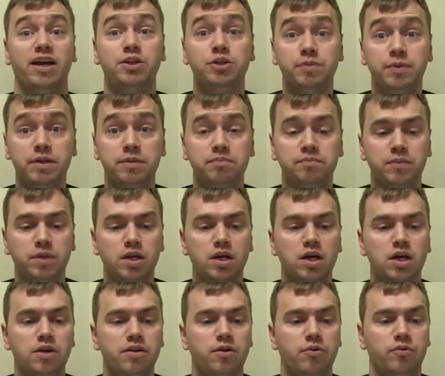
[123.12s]
henchmen.
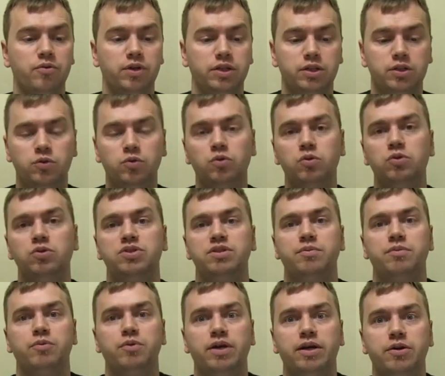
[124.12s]
They were really cool.
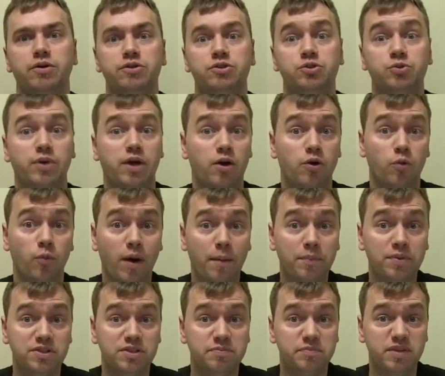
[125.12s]
Some of them were like Jokera
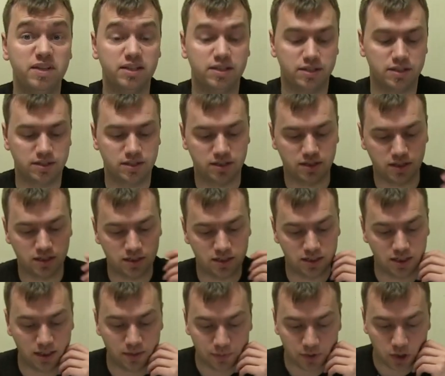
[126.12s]
weaponsmiths,
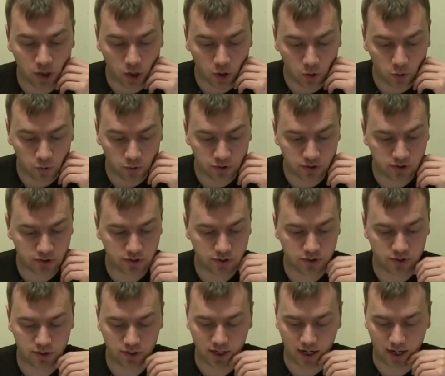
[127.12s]
demon
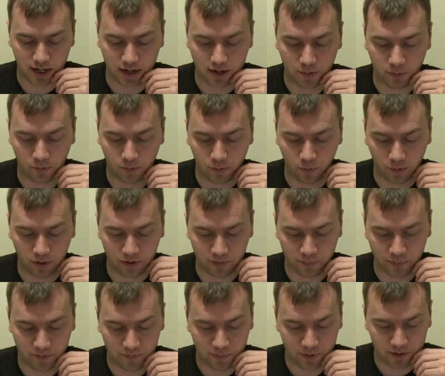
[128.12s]
hosts. One
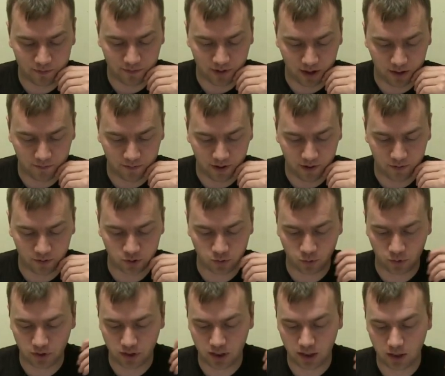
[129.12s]
of the big fan favorites
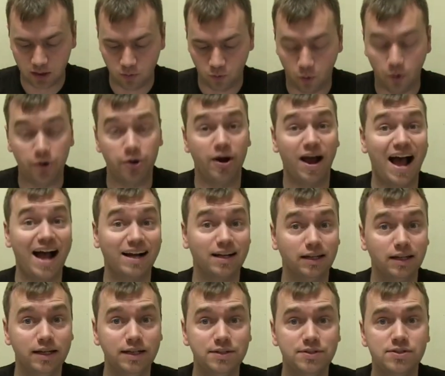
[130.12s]
were the warrior
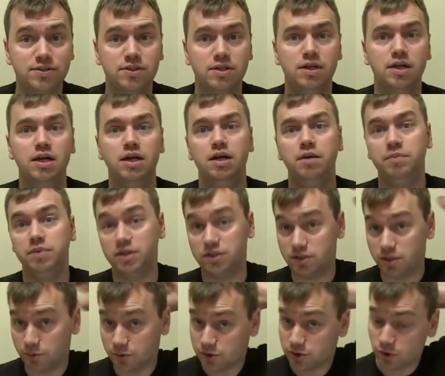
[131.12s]
acolytes,
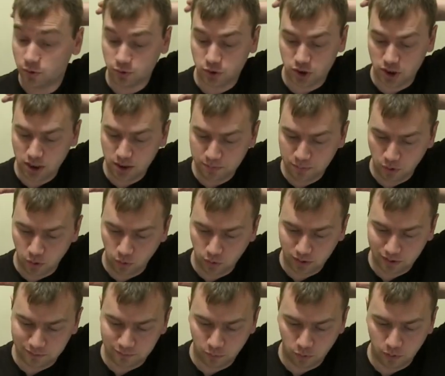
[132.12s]
because they were so cheap,
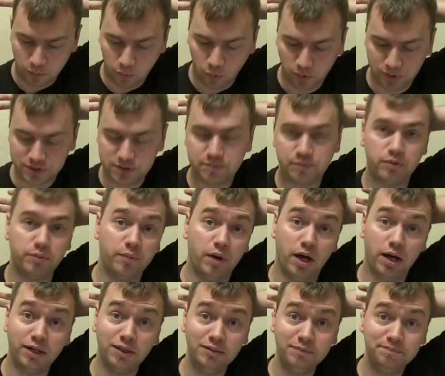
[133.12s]
only 4 points per
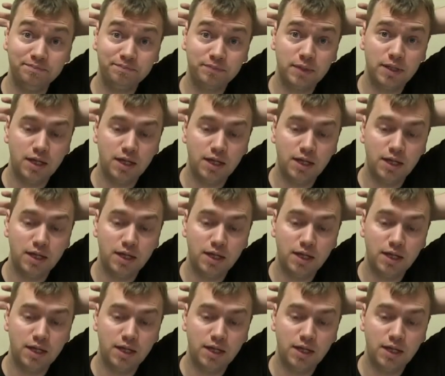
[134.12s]
model.